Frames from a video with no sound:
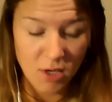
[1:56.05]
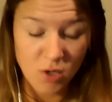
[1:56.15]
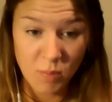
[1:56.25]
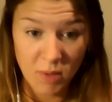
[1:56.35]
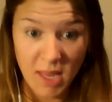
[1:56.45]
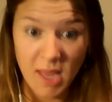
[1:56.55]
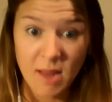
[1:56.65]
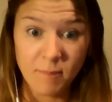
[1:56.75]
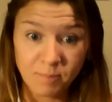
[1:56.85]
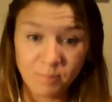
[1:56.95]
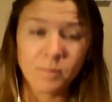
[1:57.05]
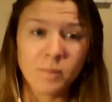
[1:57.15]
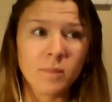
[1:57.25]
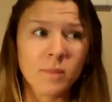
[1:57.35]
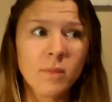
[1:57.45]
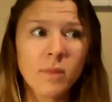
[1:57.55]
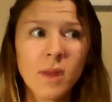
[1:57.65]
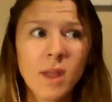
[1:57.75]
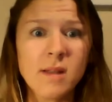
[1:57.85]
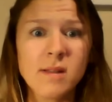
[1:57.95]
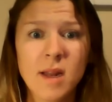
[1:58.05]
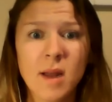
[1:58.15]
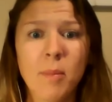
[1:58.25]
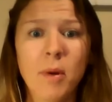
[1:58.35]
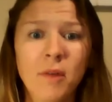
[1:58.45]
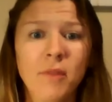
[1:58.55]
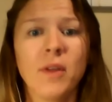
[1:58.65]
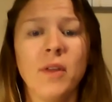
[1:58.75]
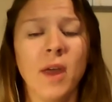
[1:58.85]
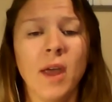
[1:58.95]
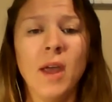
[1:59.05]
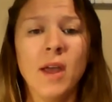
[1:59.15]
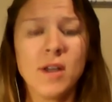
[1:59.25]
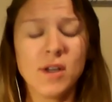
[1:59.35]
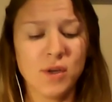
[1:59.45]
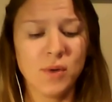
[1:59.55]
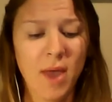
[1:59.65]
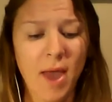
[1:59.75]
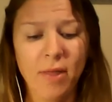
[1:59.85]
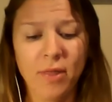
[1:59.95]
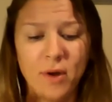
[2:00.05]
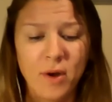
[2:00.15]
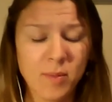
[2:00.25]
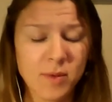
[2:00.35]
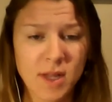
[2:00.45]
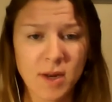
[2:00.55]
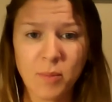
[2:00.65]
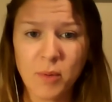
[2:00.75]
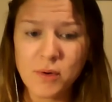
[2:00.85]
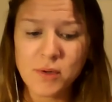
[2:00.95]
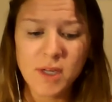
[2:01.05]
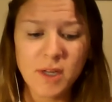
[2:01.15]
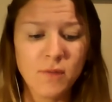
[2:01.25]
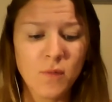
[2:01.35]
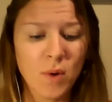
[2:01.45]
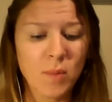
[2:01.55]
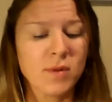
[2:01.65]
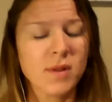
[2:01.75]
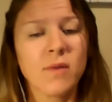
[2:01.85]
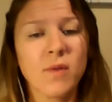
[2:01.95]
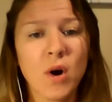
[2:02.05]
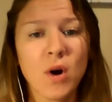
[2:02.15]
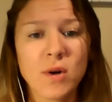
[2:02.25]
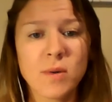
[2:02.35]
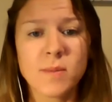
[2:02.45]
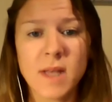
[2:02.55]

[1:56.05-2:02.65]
Each plan is set up perfectly to get 30% of protein, 40% of carbs,